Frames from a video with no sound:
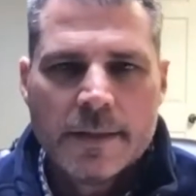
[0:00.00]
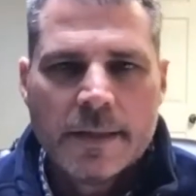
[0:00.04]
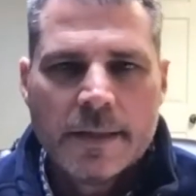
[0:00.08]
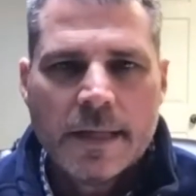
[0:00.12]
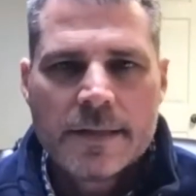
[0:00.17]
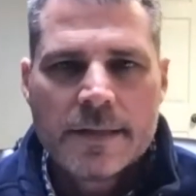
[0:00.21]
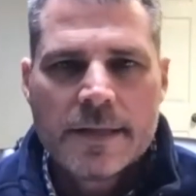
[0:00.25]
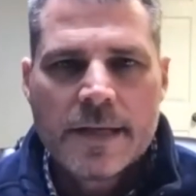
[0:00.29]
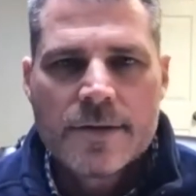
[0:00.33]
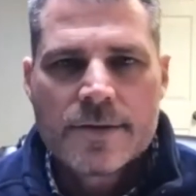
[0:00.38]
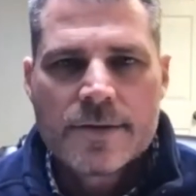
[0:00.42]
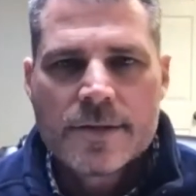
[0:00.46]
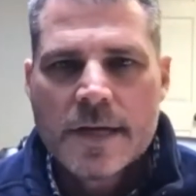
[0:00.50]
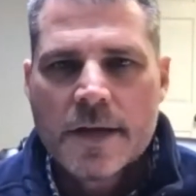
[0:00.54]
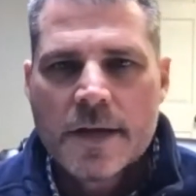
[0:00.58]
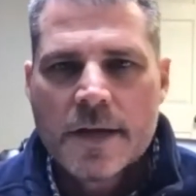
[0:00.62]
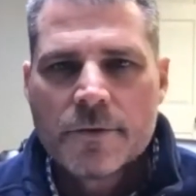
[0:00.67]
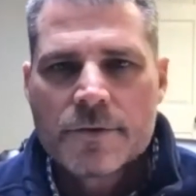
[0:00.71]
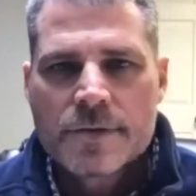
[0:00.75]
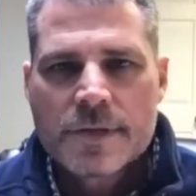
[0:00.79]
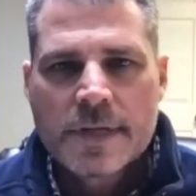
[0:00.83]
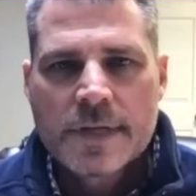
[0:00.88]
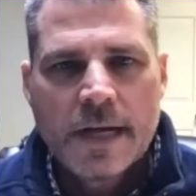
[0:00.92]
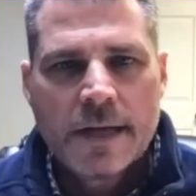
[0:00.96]
and teach
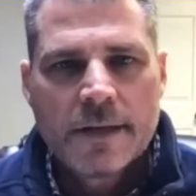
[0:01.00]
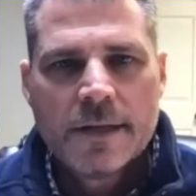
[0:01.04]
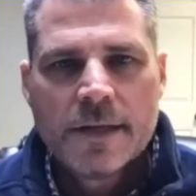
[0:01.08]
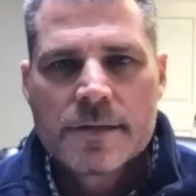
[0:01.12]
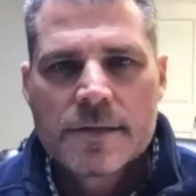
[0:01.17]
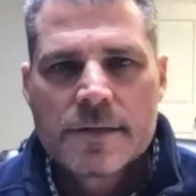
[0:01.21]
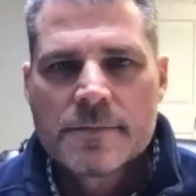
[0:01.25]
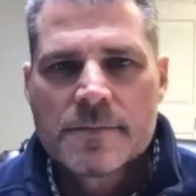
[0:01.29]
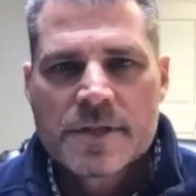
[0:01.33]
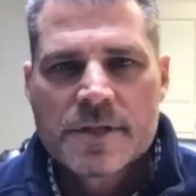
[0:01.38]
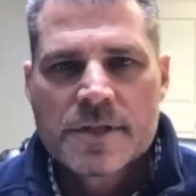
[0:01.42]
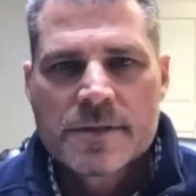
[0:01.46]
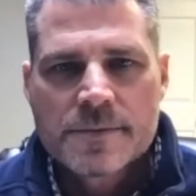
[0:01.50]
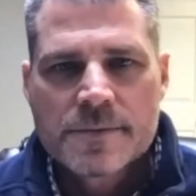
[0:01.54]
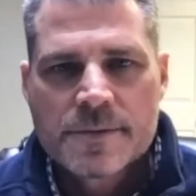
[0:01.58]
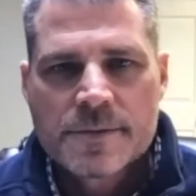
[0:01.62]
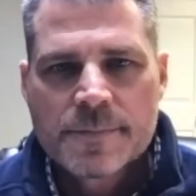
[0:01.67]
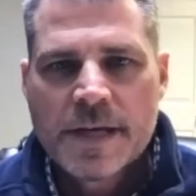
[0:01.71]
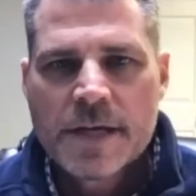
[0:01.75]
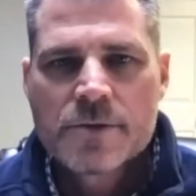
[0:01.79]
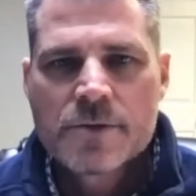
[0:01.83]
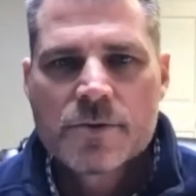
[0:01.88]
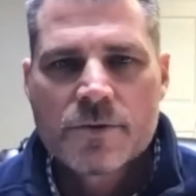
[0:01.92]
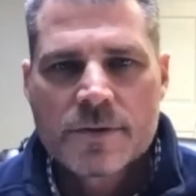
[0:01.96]
others, God does some
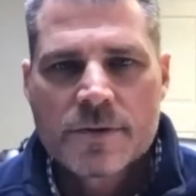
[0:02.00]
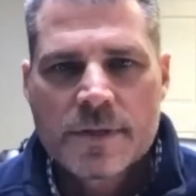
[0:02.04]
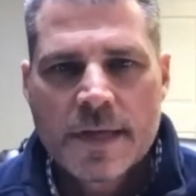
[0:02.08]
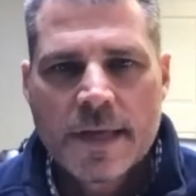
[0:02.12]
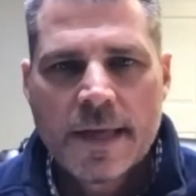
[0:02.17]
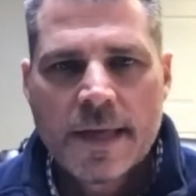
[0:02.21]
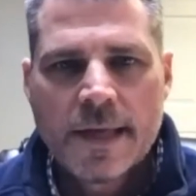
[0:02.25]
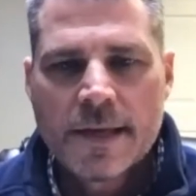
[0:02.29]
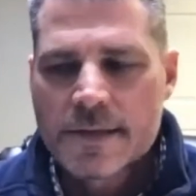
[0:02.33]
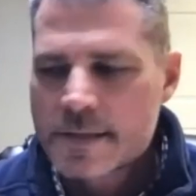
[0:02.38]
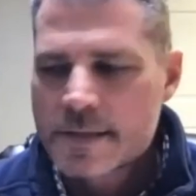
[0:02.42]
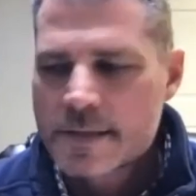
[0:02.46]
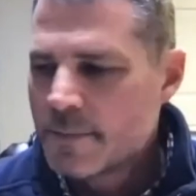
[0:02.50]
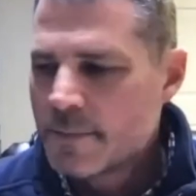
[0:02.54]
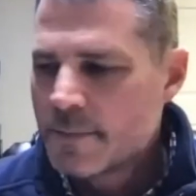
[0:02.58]
special things.